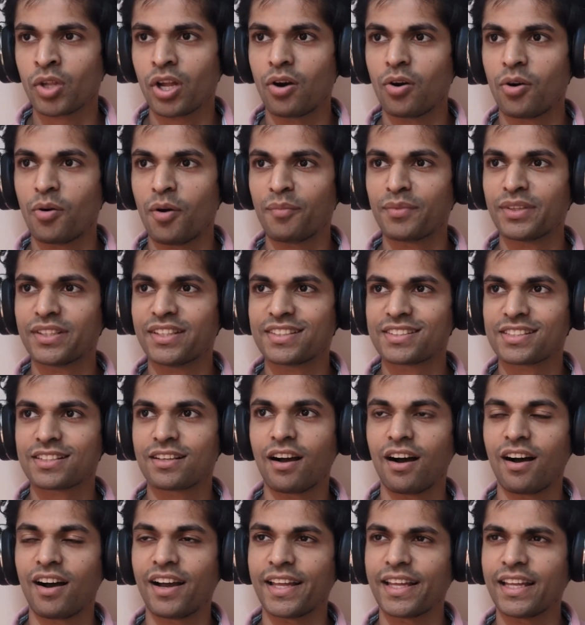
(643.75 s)
Remember this
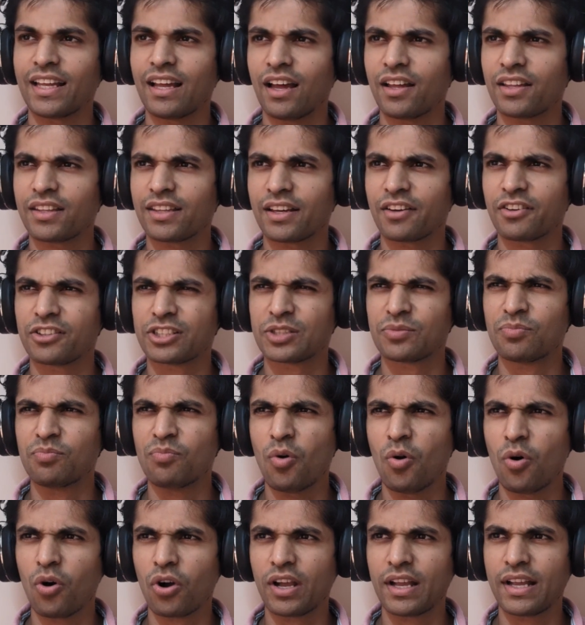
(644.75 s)
guy, I think it was
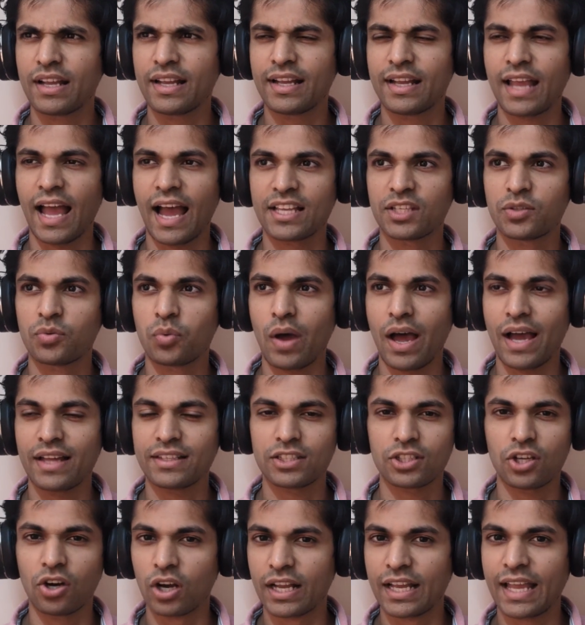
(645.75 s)
Mo
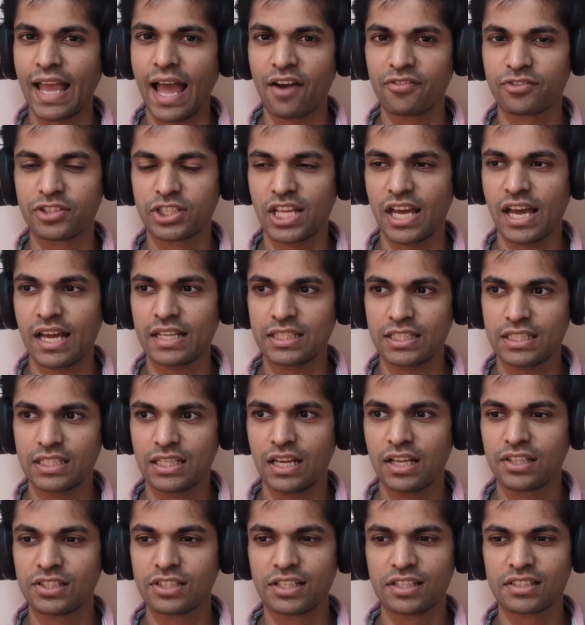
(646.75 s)
Gabtat.
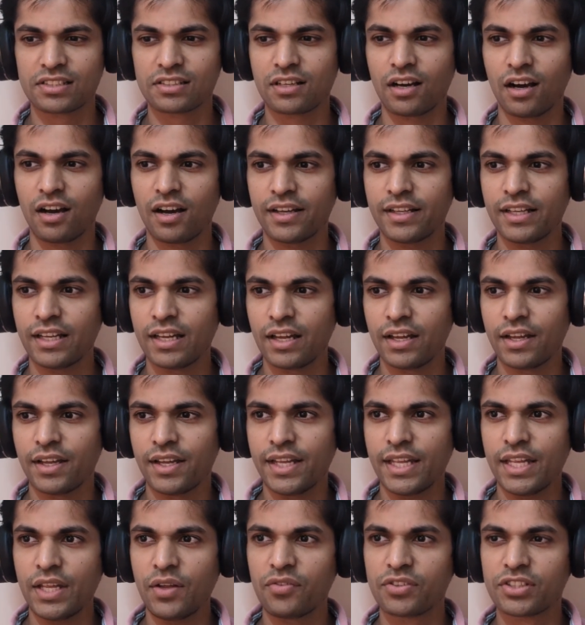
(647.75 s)
This guy,
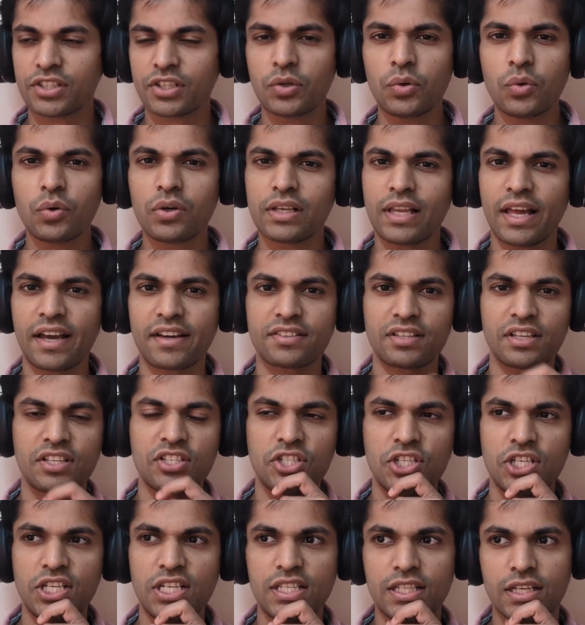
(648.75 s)
he was a Google X
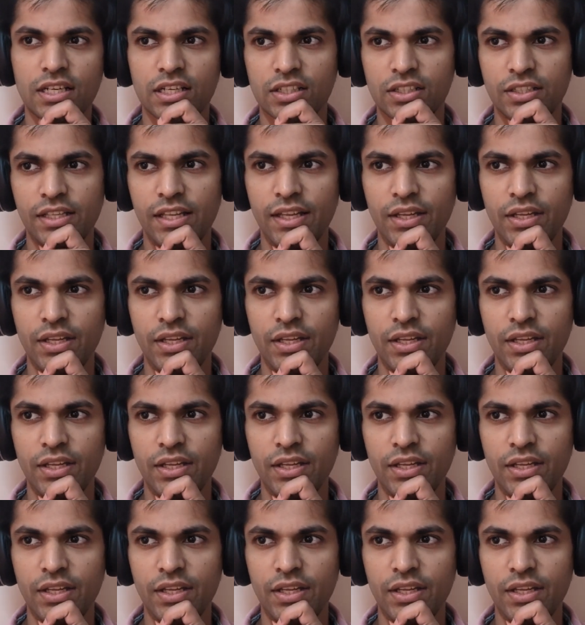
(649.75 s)
engineer.